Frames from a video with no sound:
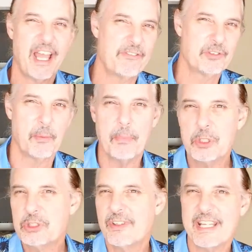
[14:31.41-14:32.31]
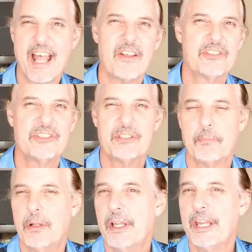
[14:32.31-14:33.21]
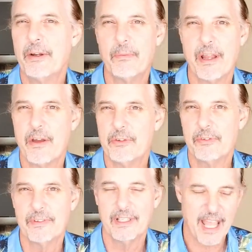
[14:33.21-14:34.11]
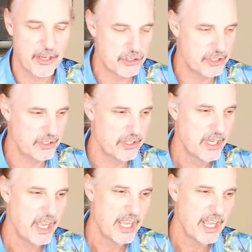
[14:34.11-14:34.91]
after a bunch of analysis and playing around over the last year,